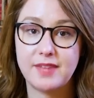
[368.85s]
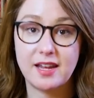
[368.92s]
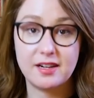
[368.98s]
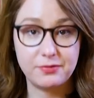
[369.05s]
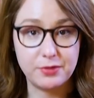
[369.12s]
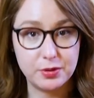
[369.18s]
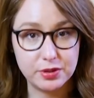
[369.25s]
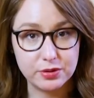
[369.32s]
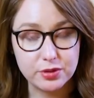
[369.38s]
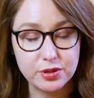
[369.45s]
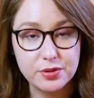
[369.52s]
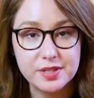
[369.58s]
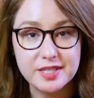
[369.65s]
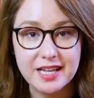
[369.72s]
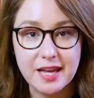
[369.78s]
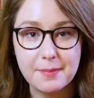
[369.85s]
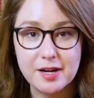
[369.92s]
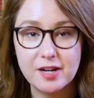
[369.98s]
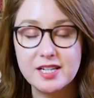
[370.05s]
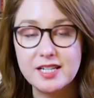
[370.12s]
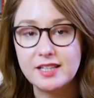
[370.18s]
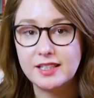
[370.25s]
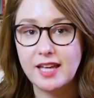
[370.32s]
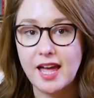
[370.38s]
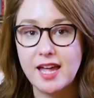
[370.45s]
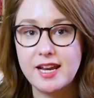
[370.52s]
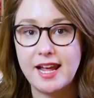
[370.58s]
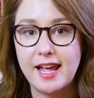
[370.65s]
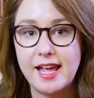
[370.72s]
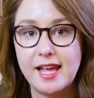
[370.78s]
And if you do choose to get married,
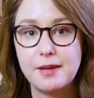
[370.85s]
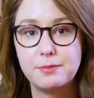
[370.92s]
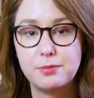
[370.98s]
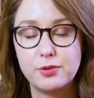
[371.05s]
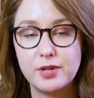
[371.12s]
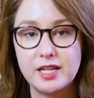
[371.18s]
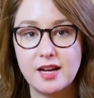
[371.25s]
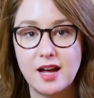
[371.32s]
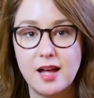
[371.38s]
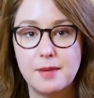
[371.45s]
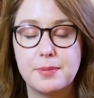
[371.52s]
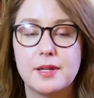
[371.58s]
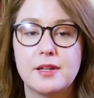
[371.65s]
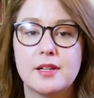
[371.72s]
get a prenup.